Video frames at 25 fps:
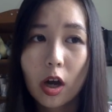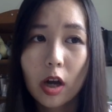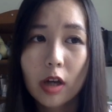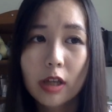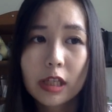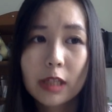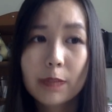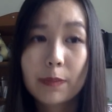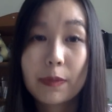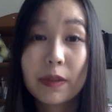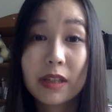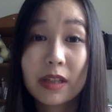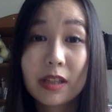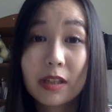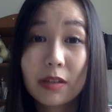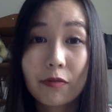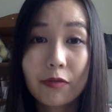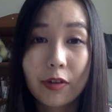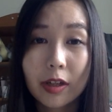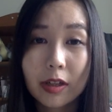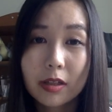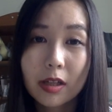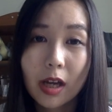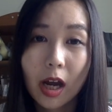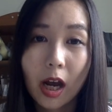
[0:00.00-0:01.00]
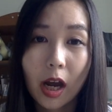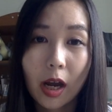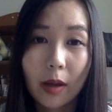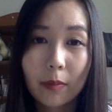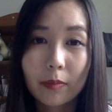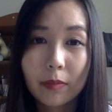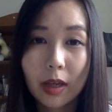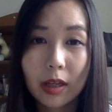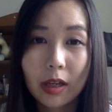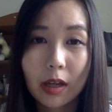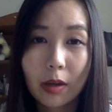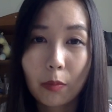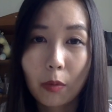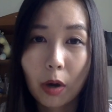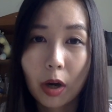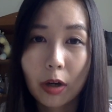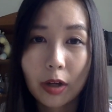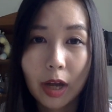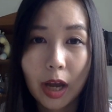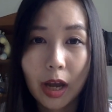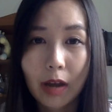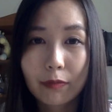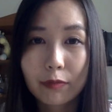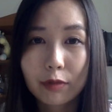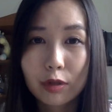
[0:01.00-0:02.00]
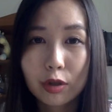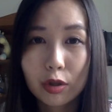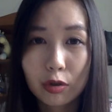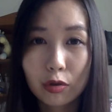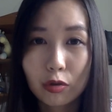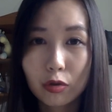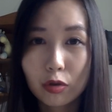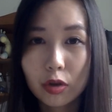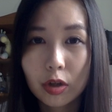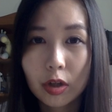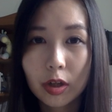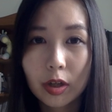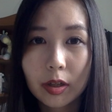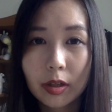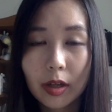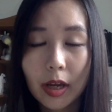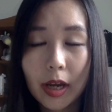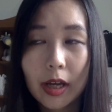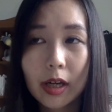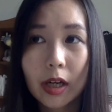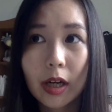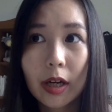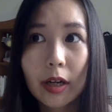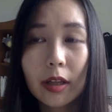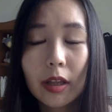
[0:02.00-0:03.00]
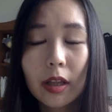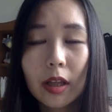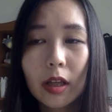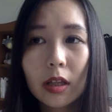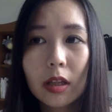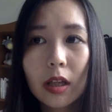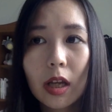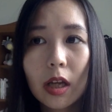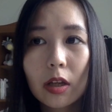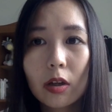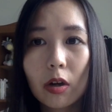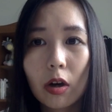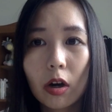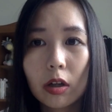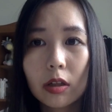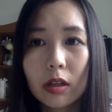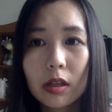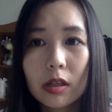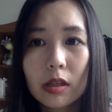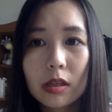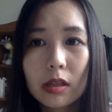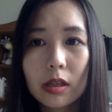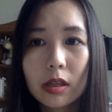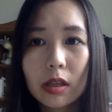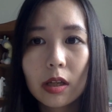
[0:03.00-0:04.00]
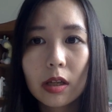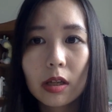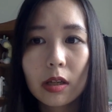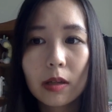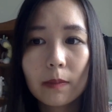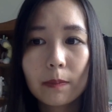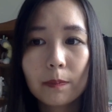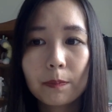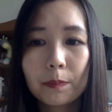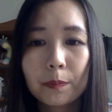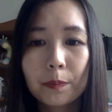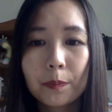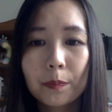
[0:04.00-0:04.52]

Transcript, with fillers: specific time that they want to have children. And I think that honestly,